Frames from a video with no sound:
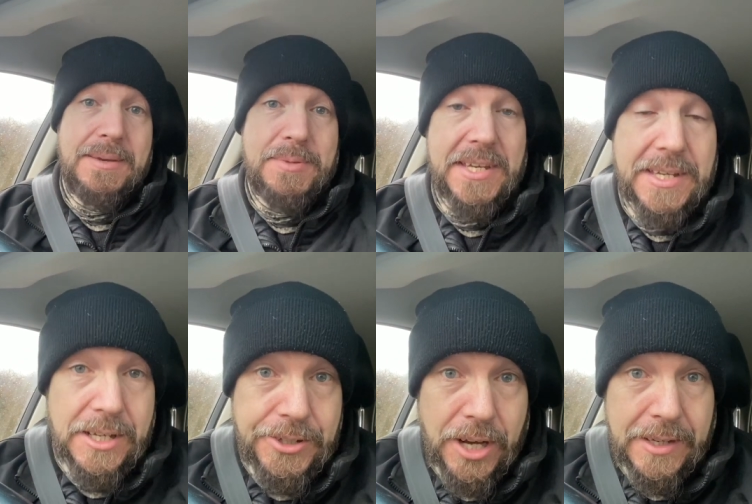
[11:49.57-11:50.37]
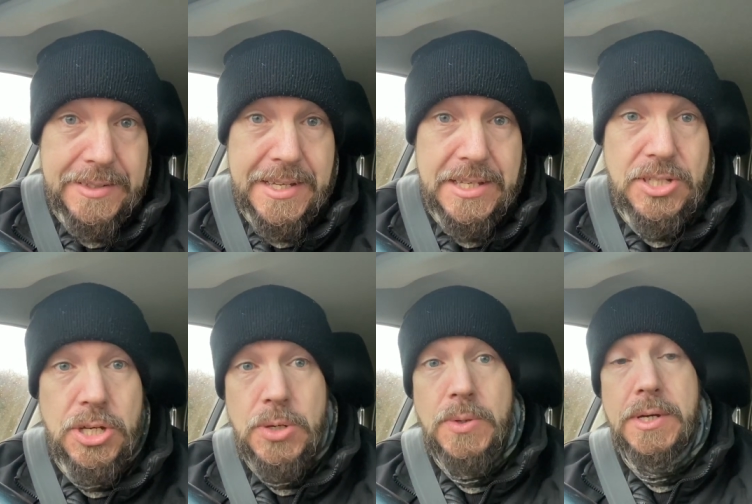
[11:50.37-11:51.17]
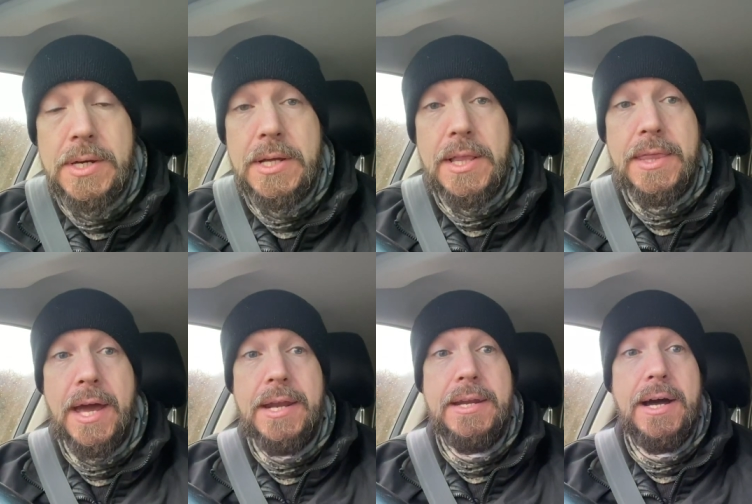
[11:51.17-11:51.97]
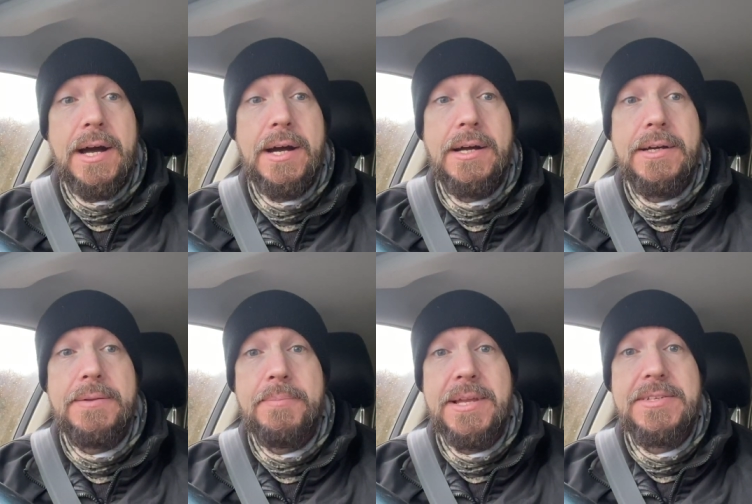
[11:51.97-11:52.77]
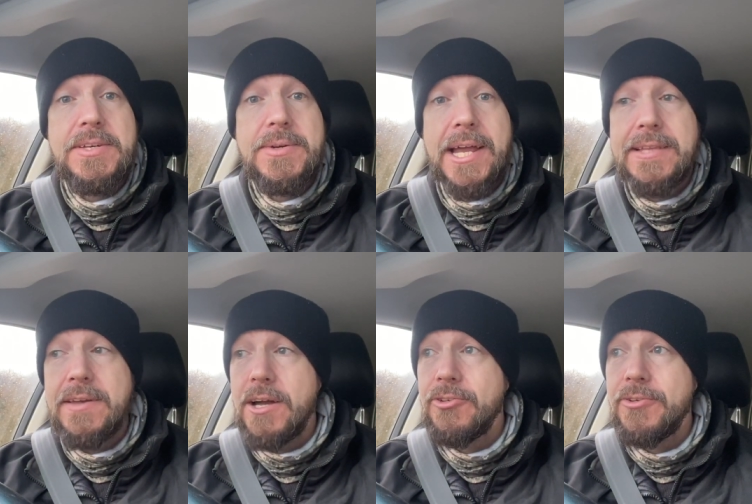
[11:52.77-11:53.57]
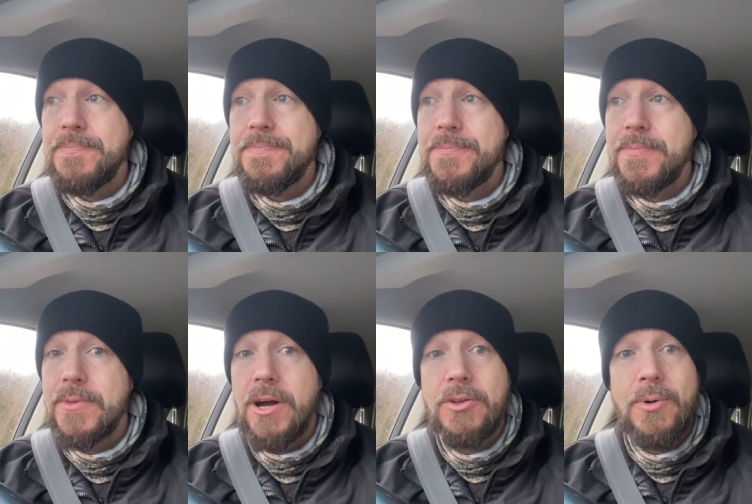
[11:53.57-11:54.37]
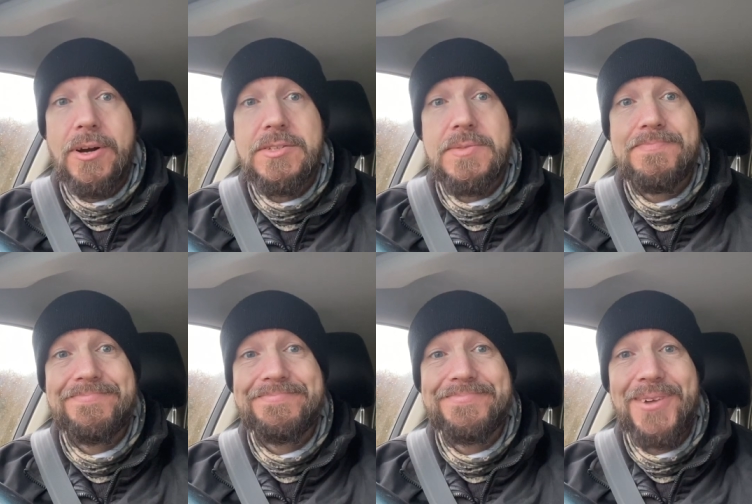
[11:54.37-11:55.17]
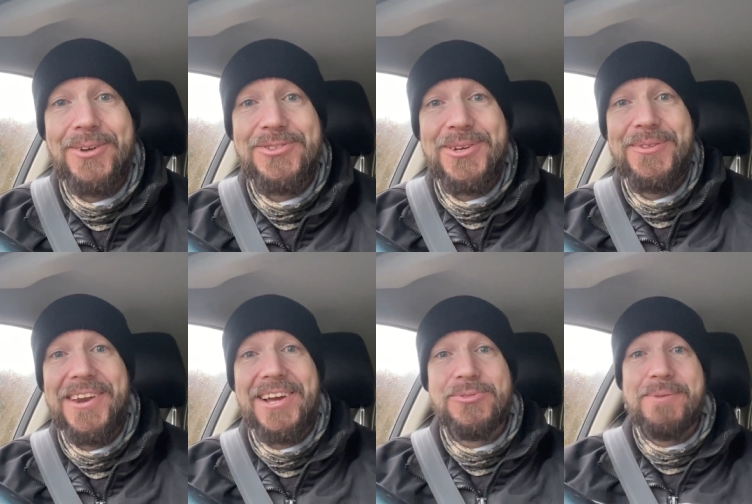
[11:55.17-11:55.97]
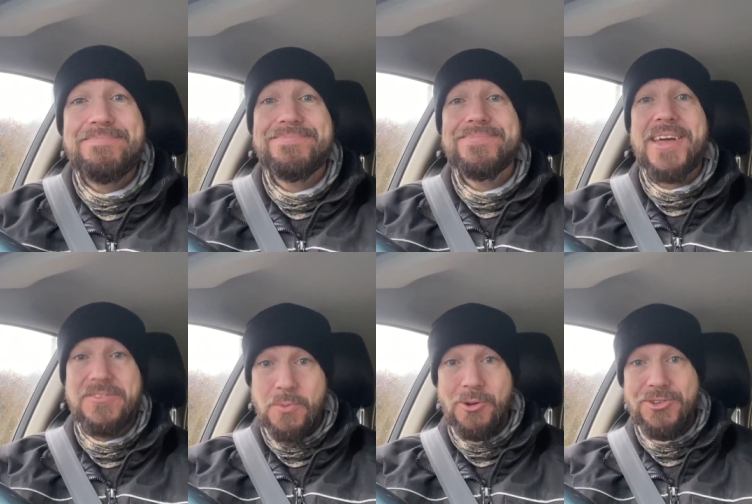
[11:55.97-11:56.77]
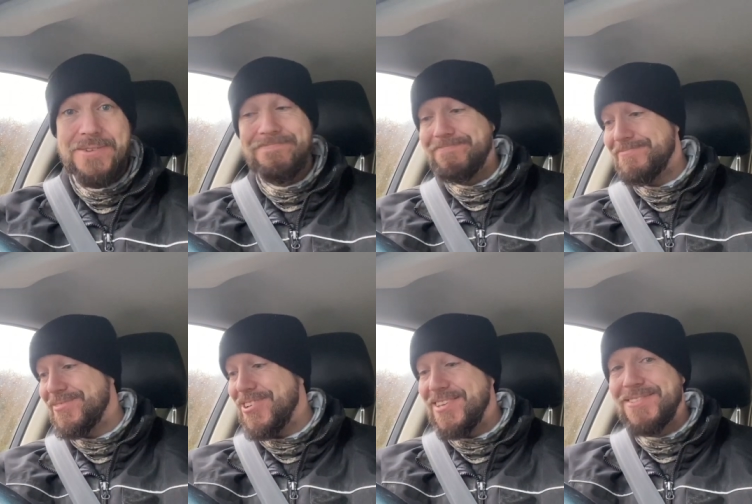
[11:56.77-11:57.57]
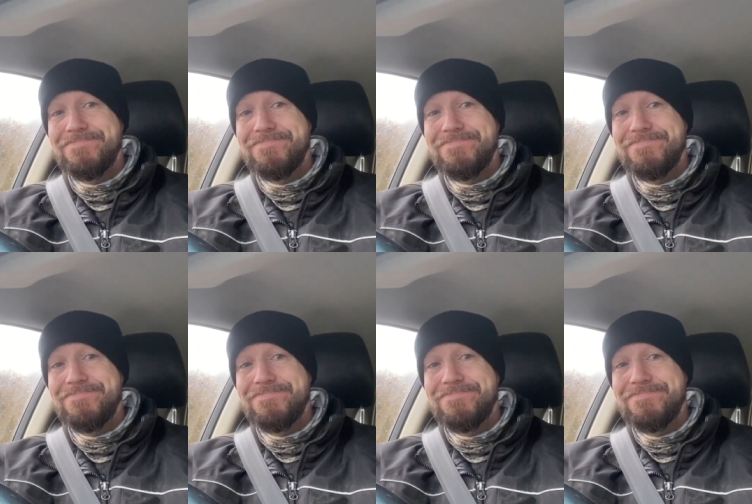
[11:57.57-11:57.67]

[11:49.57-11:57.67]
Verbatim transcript: particular you'd like to see us do, then uh, please do get in touch. Otherwise, I'll see you on the next one. Thanks for watching. Cheers.